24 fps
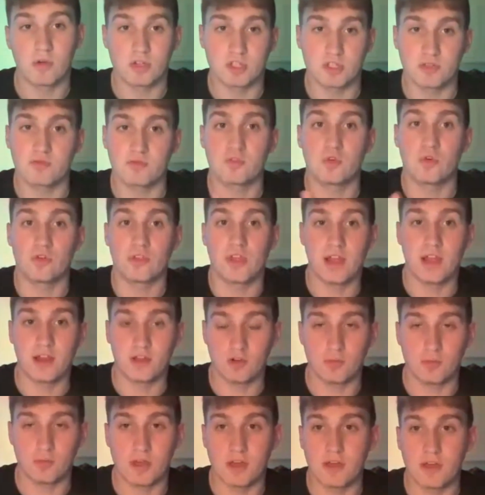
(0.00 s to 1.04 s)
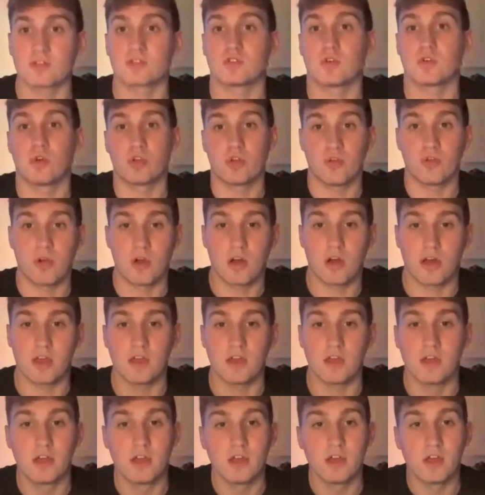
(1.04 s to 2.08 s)
because you've caught that little bit. It's caught your
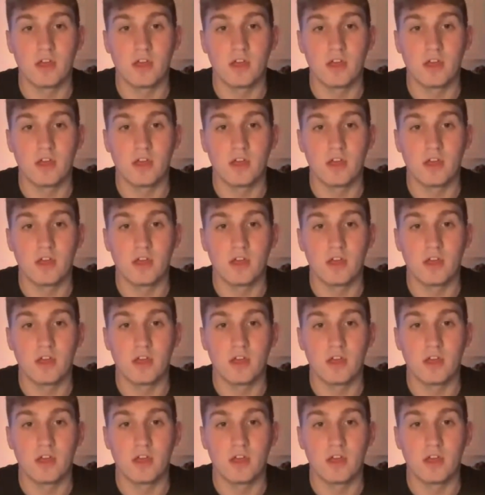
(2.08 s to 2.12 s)
eye,